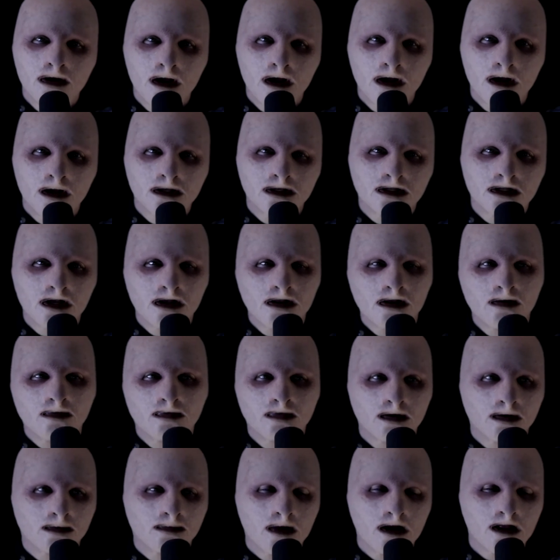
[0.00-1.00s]
and said I
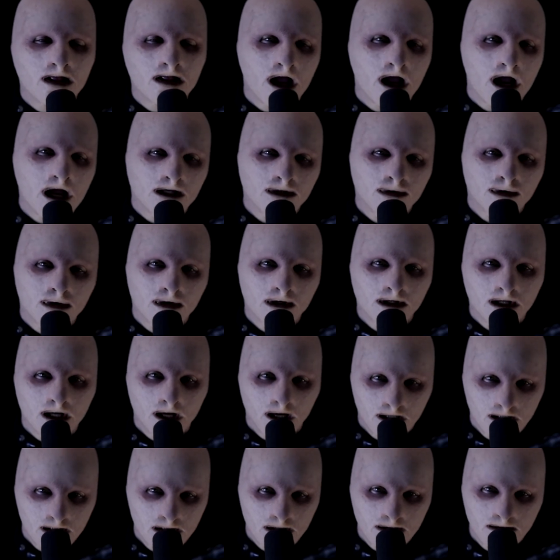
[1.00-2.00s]
failed my last drug
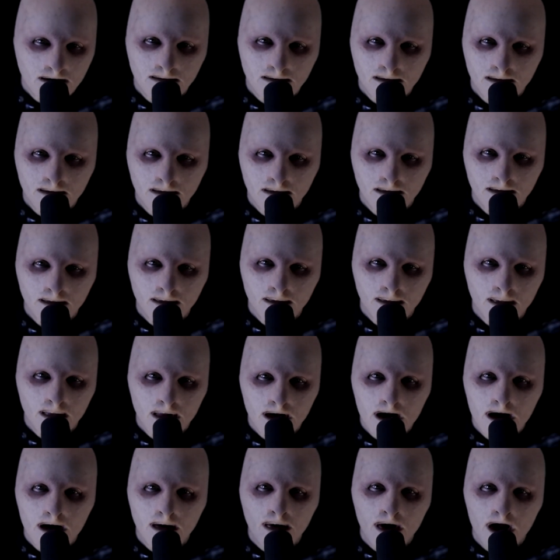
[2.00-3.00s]
test.
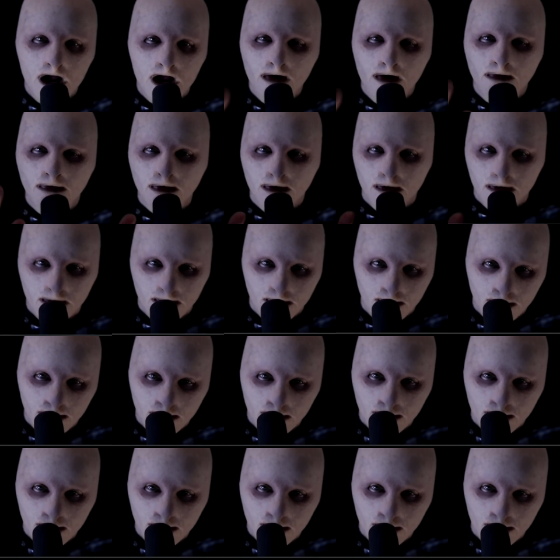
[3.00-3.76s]
However,